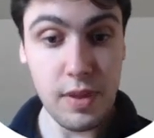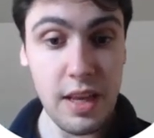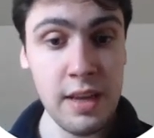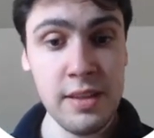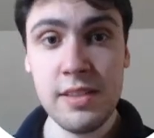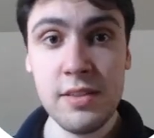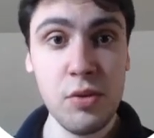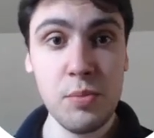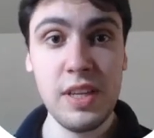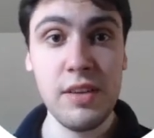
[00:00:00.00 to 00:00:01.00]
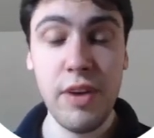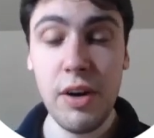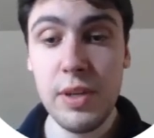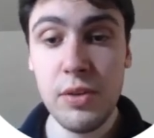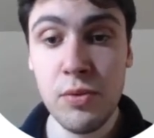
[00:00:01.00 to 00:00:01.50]
And this is something
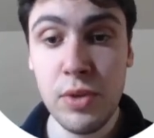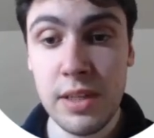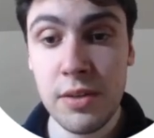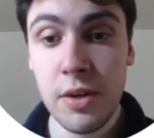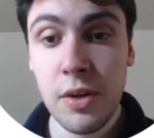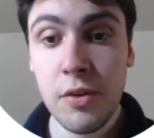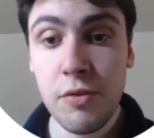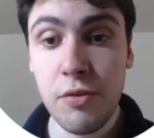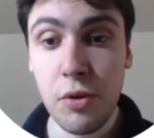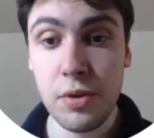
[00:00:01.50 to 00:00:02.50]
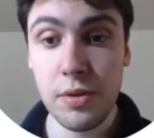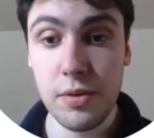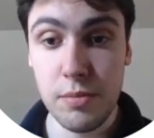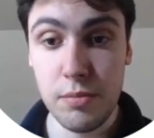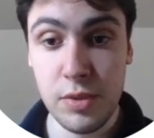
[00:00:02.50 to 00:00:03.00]
very unique for
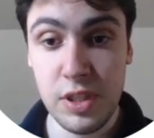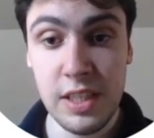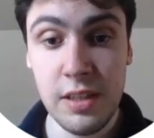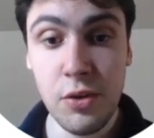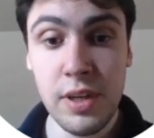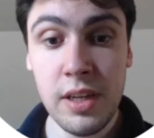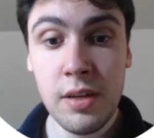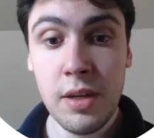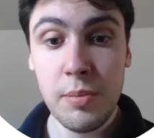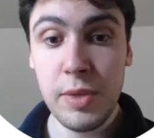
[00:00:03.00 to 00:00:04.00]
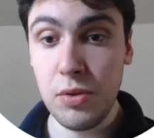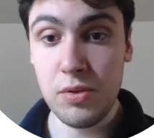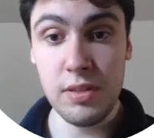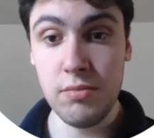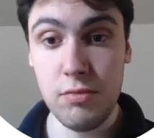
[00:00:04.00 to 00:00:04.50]
machine learning, because
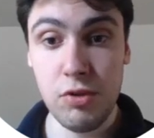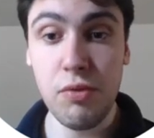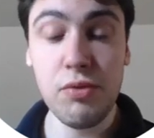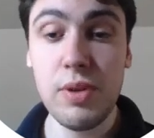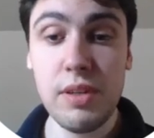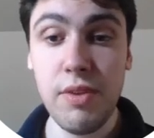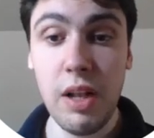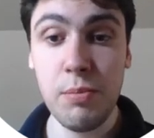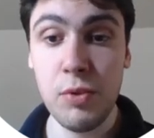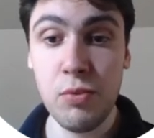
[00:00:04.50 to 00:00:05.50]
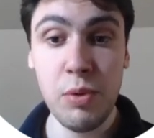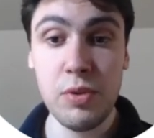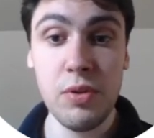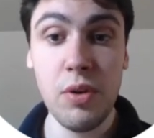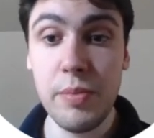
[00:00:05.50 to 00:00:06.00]
in software development we would
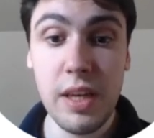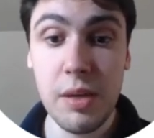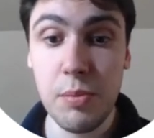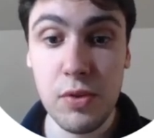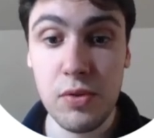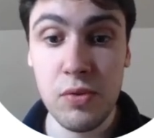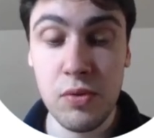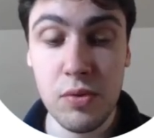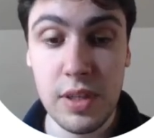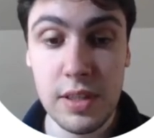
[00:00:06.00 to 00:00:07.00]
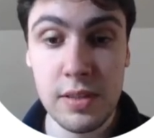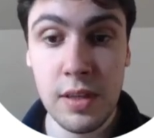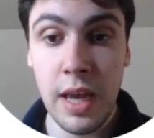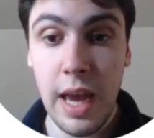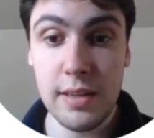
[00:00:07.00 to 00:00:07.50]
not be able to do this,
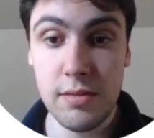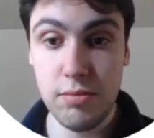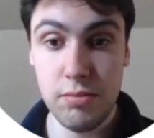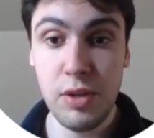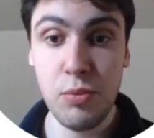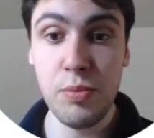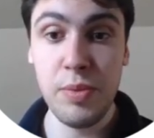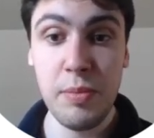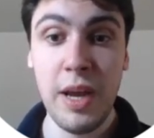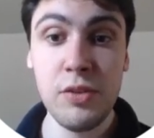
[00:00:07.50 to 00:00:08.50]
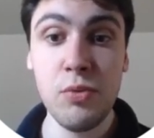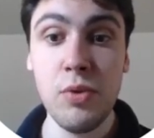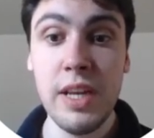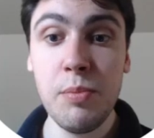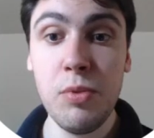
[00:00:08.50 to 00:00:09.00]
as there would be manual
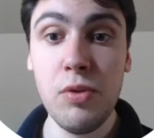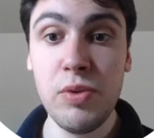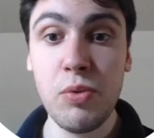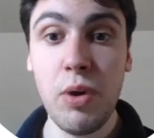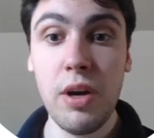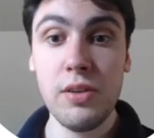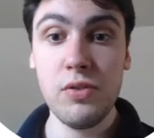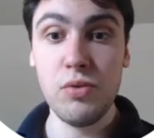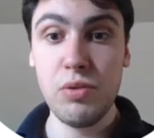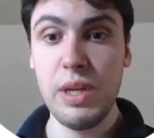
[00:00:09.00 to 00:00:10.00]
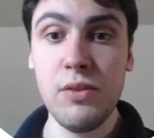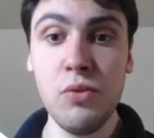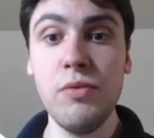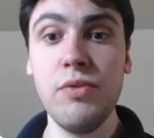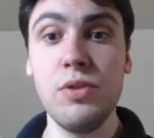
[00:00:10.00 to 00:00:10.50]
label required to create
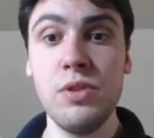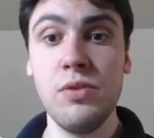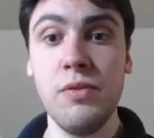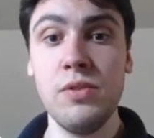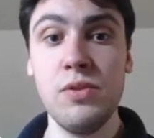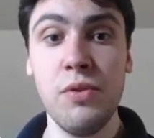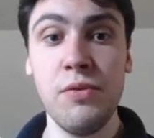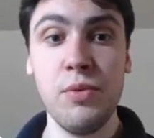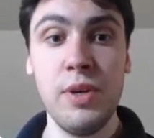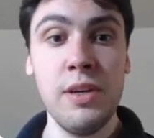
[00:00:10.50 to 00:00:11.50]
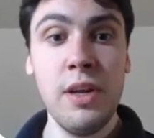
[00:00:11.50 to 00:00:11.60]
new versions of the software.